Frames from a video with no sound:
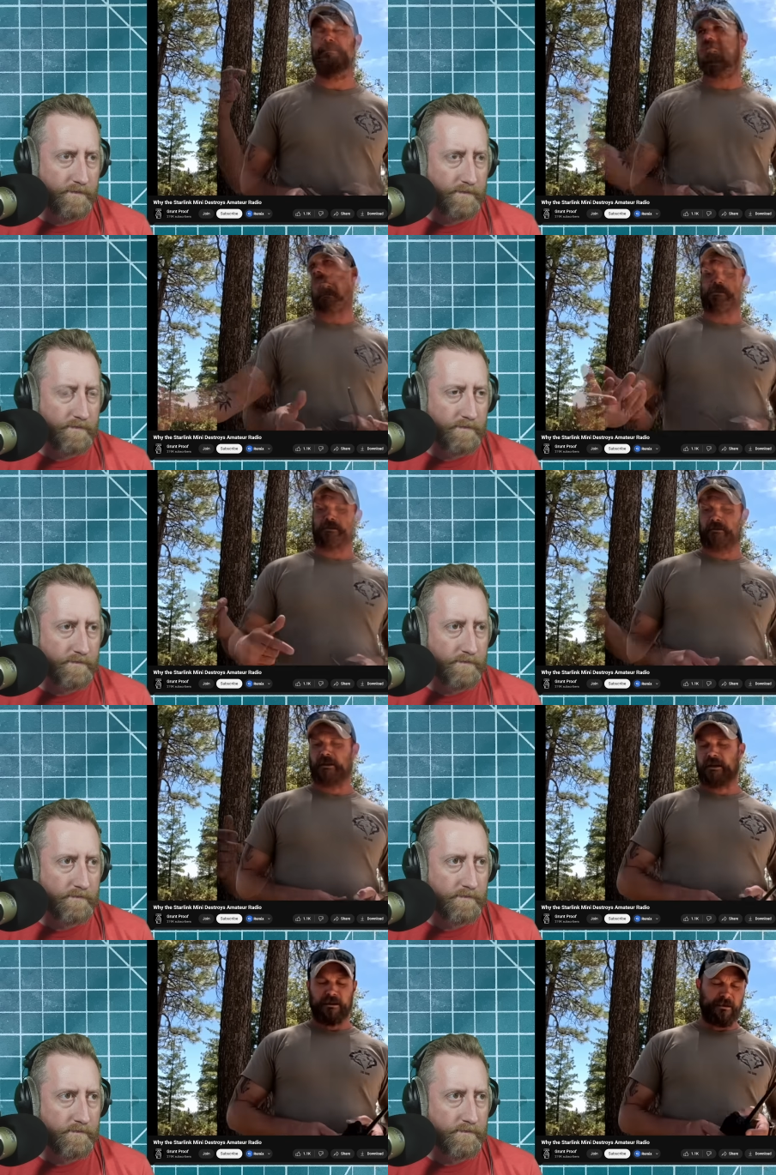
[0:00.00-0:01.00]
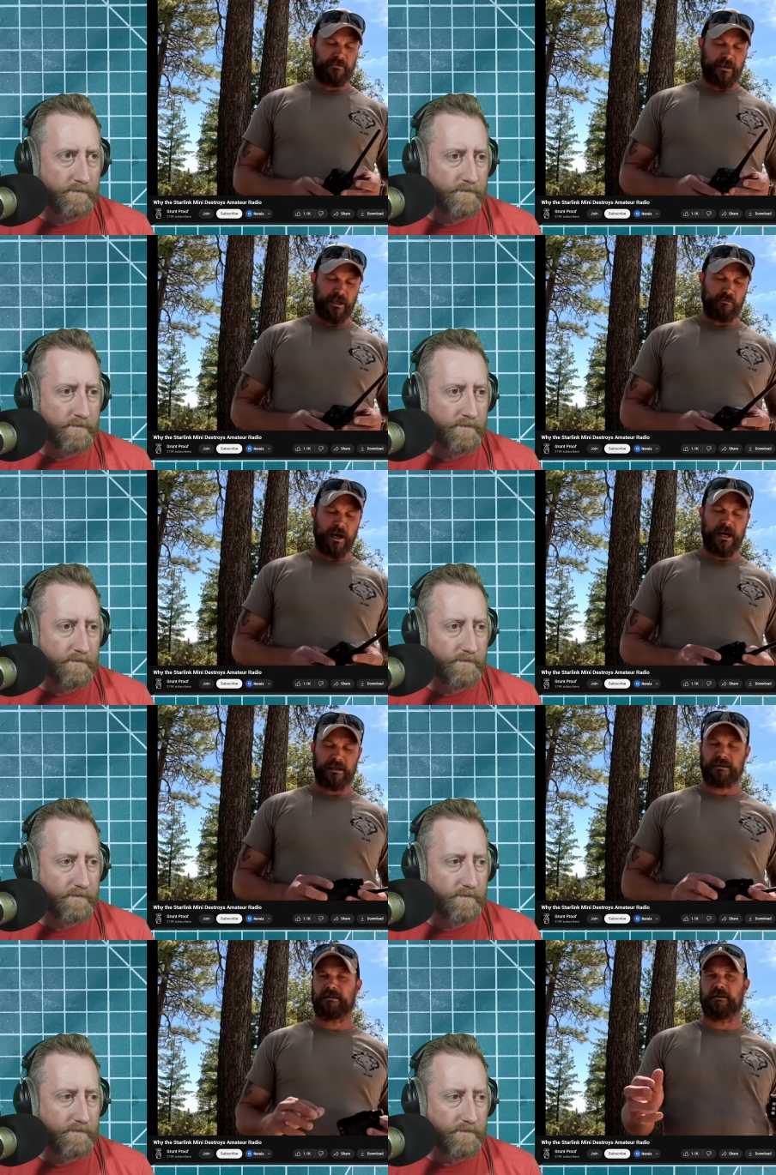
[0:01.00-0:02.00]
Speaker 1: has just look in this freaking
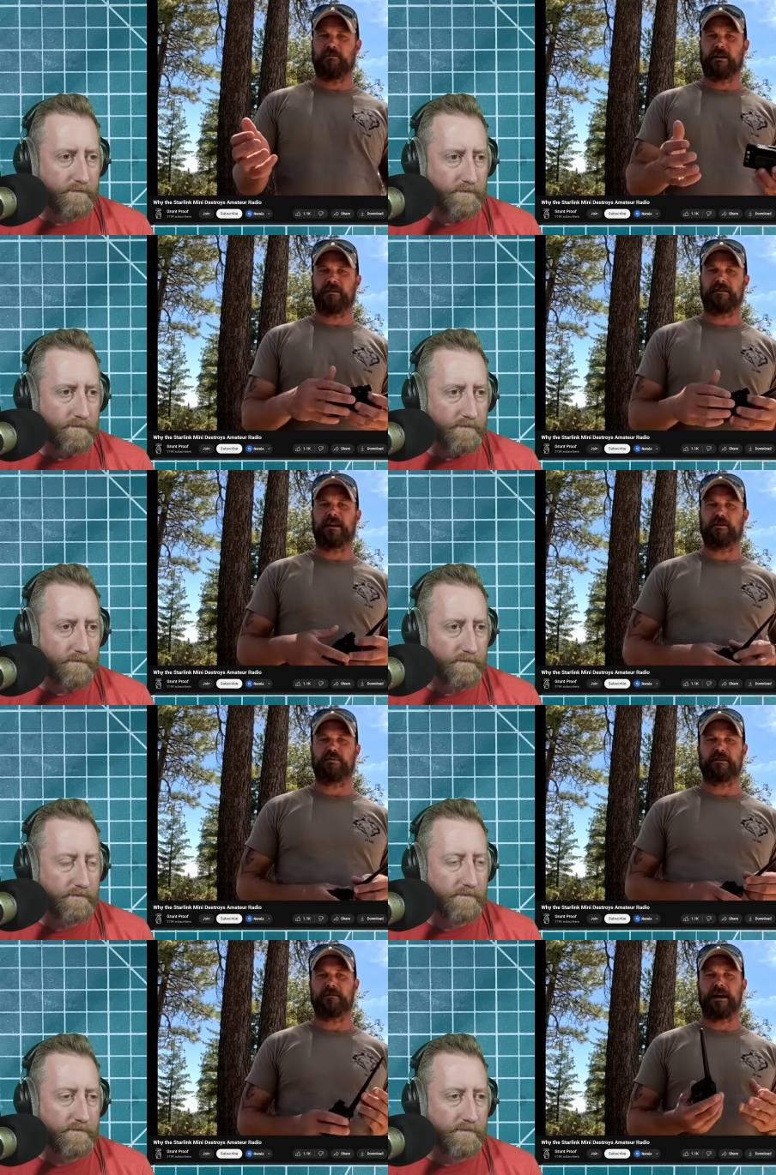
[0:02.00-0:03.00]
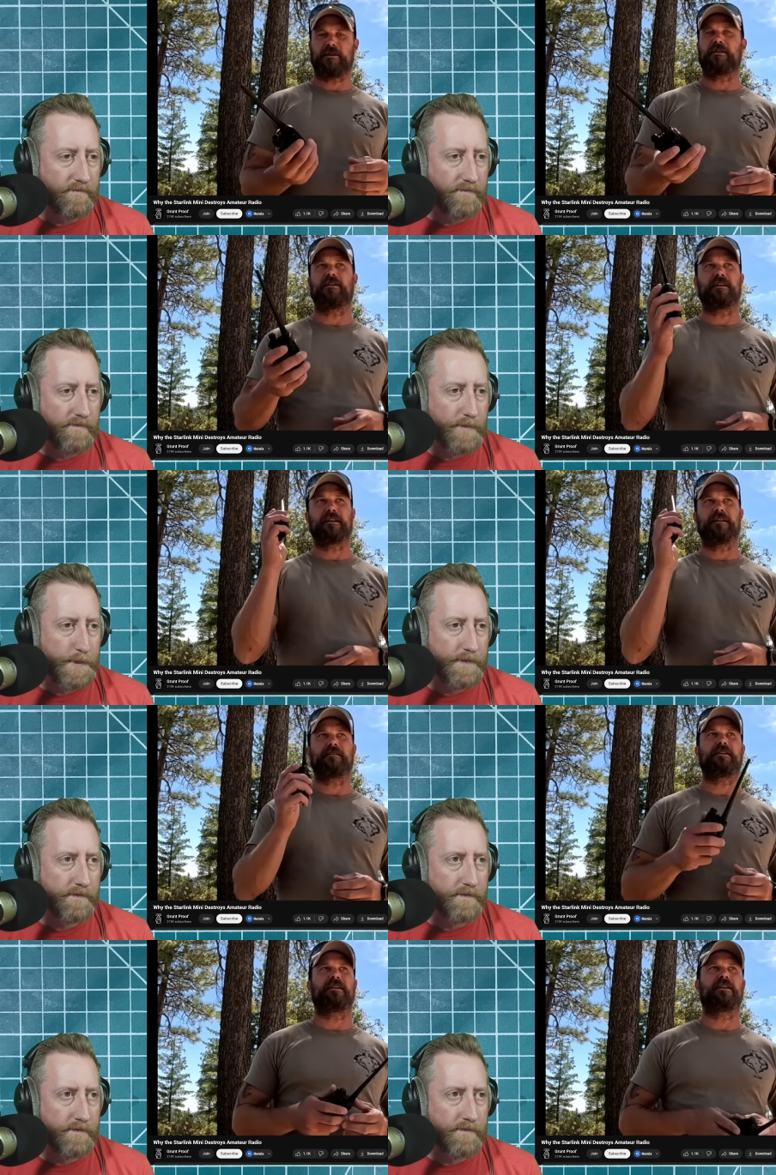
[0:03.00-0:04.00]
box, put it together, put the battery on,
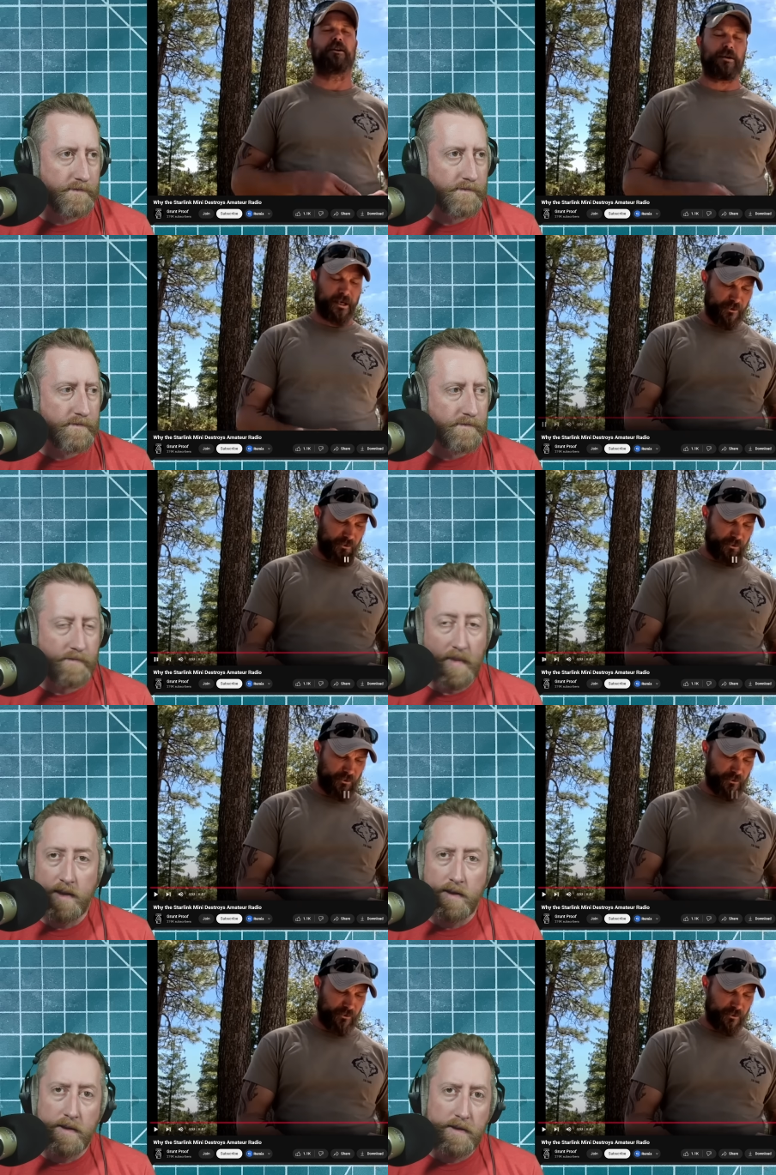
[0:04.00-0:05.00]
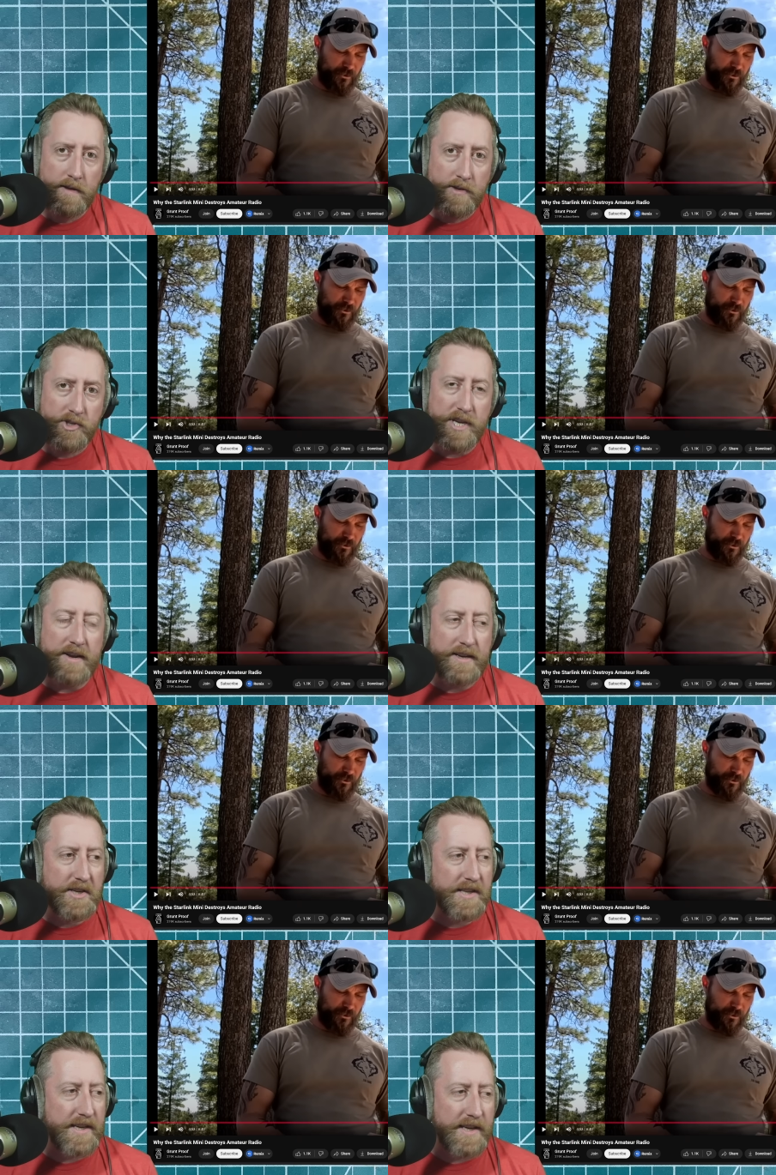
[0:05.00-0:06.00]
Speaker 2: and there you go. Now, shout
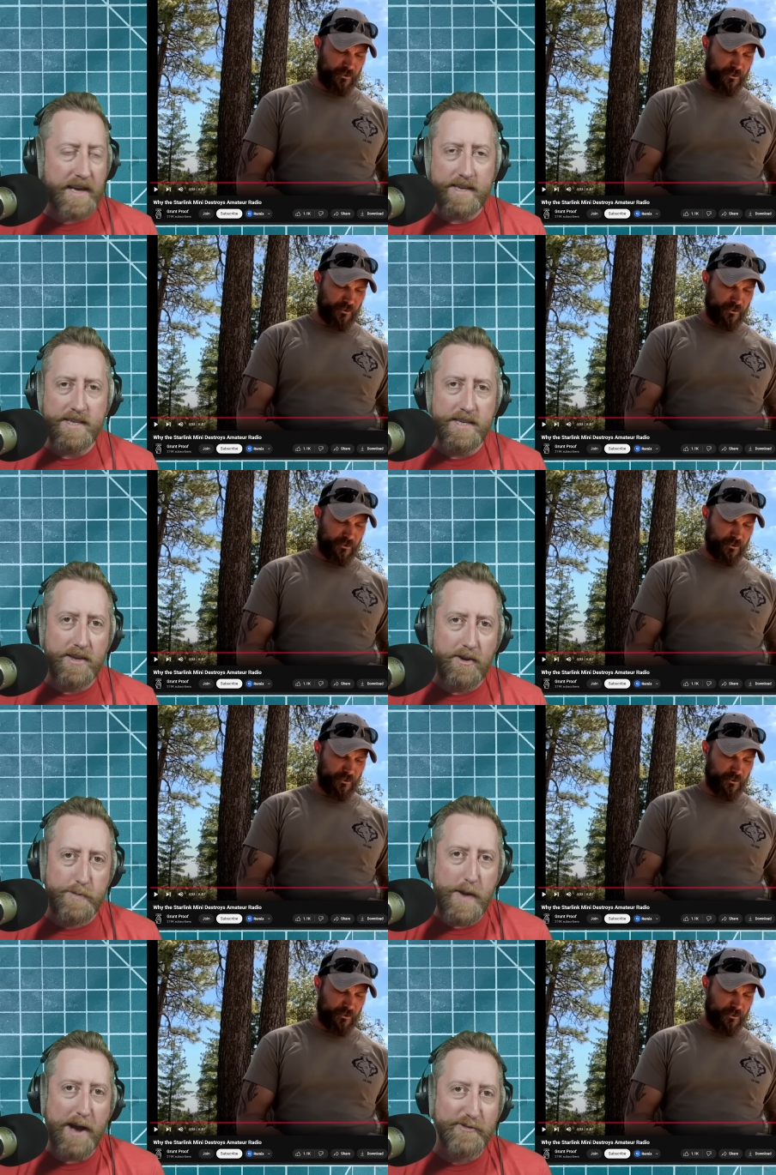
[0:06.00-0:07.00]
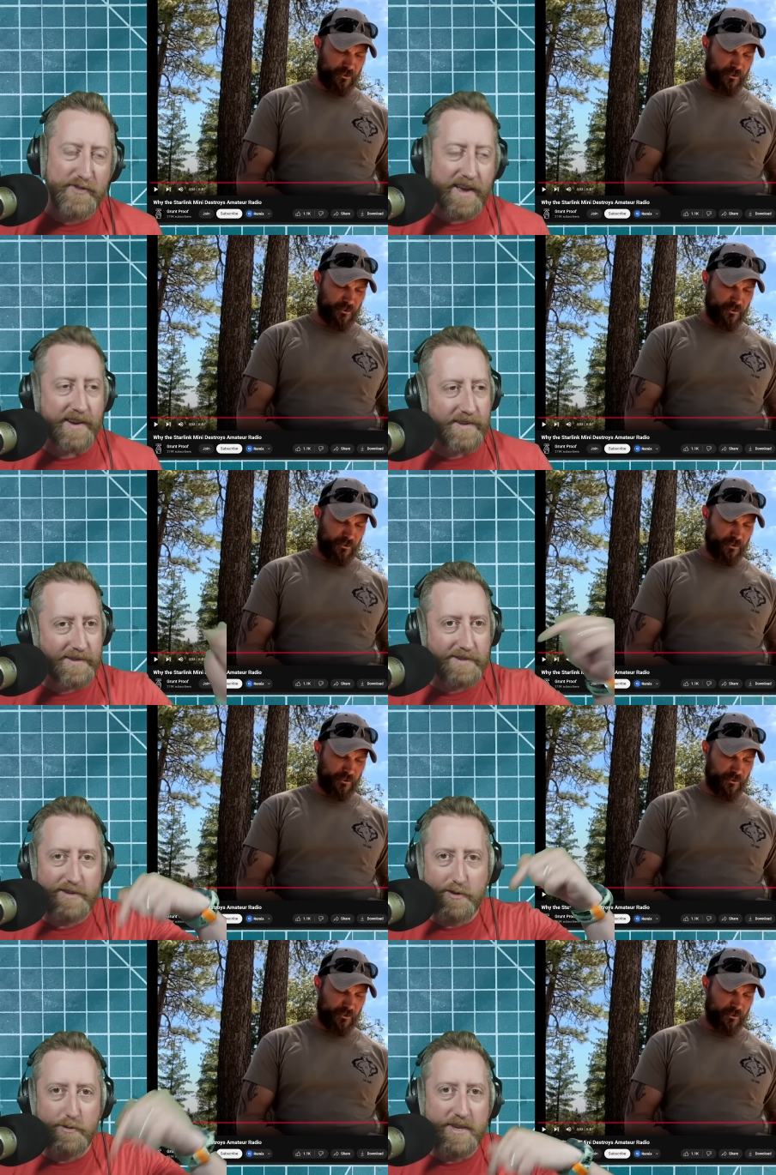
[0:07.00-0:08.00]
out to the eighteen dollar Baofeng.
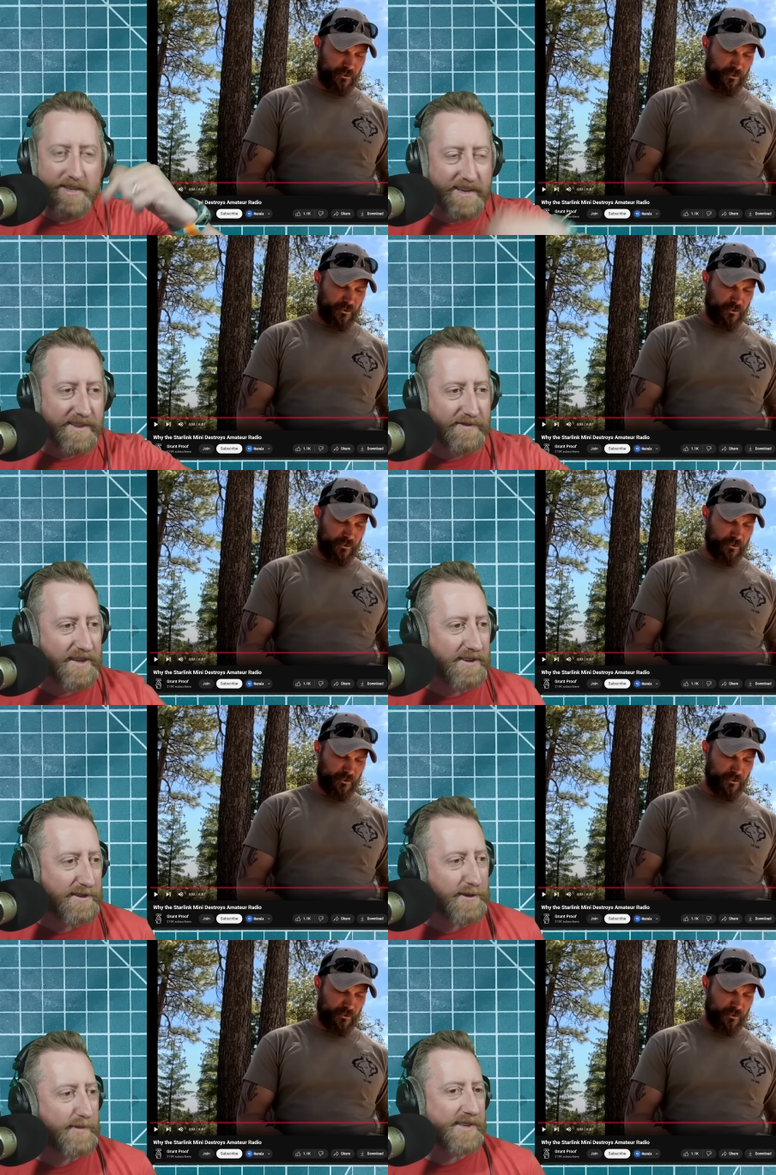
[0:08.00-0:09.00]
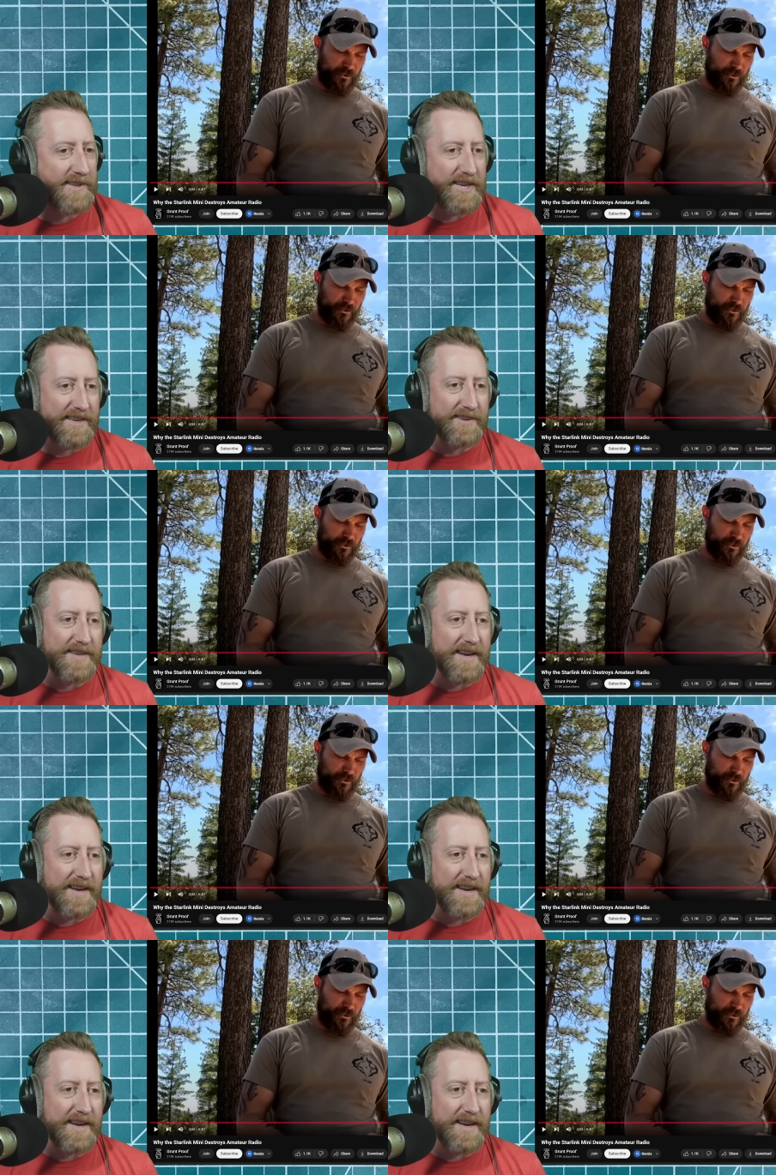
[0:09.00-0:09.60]
Uh, there will be a link in the video description to check those